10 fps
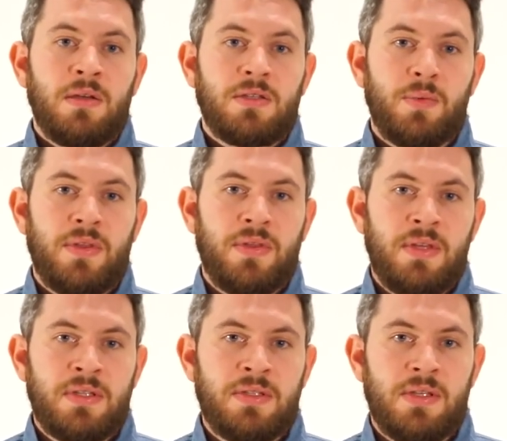So with
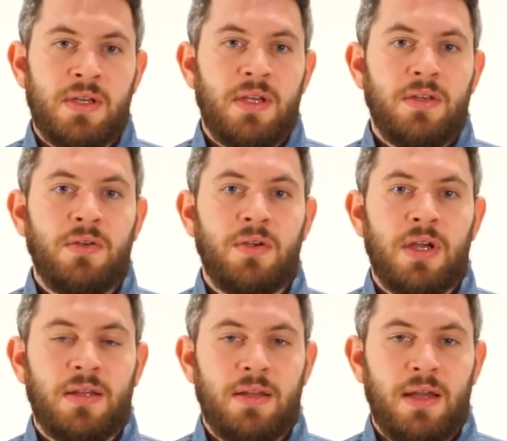this, you
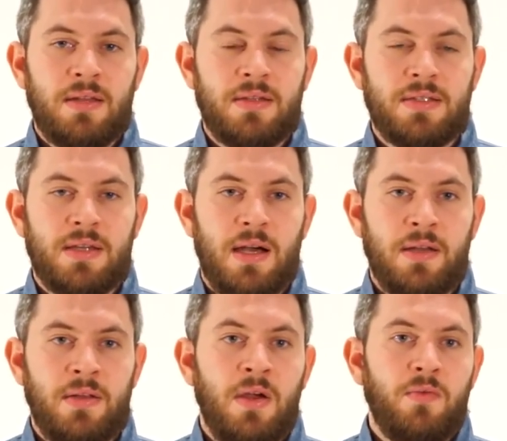can then
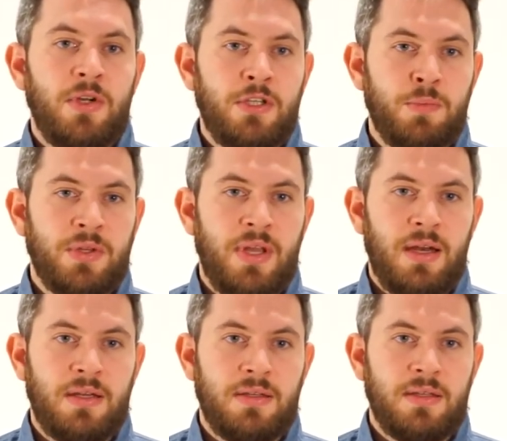decide which
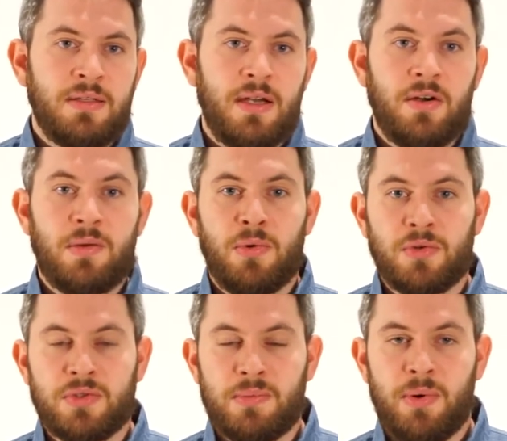modalities are the
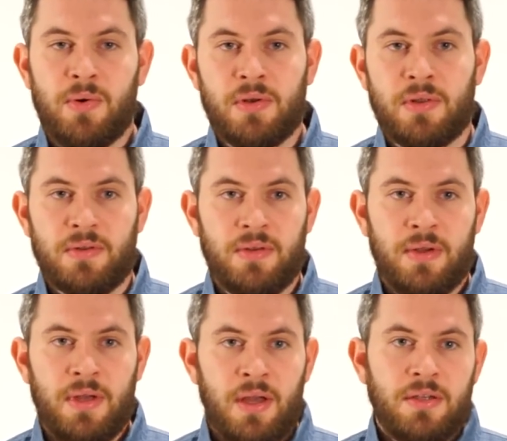most important.
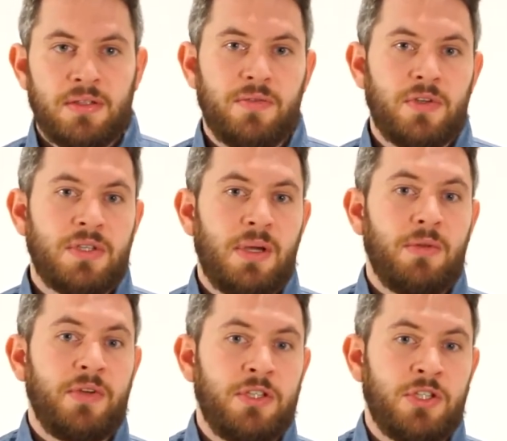So for
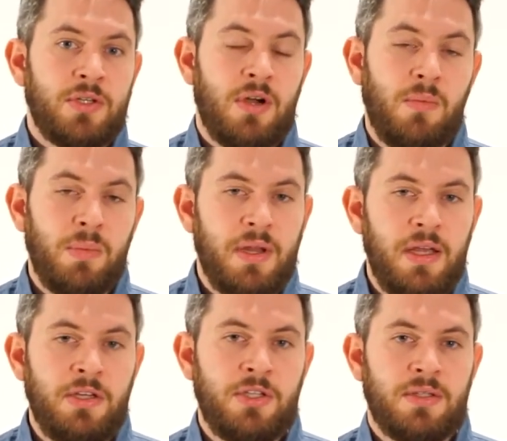example, which
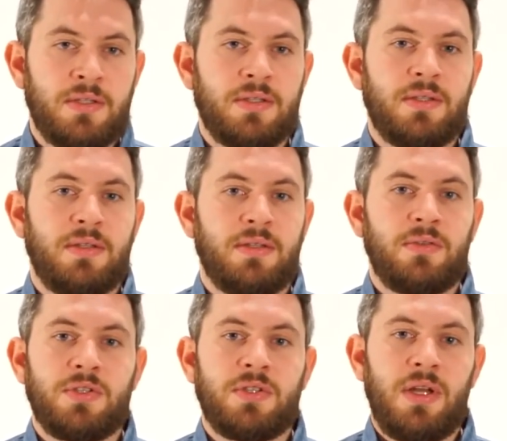combinations
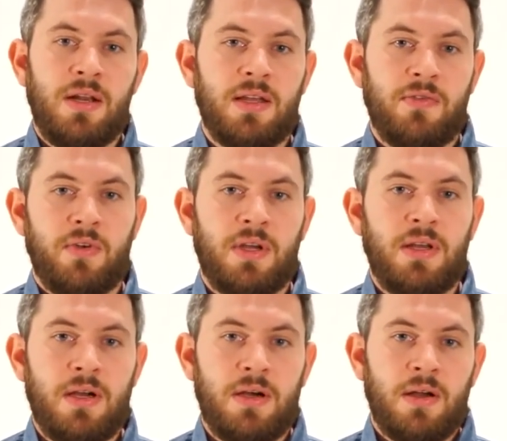do still give a
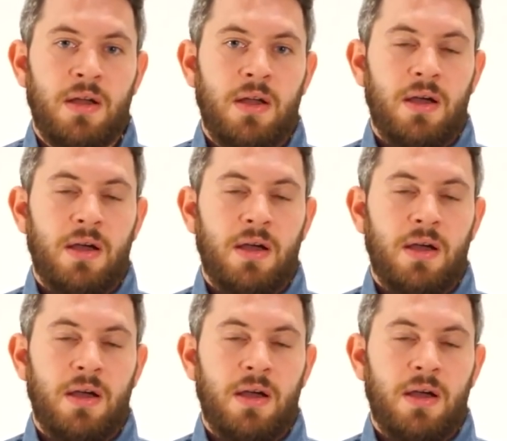clear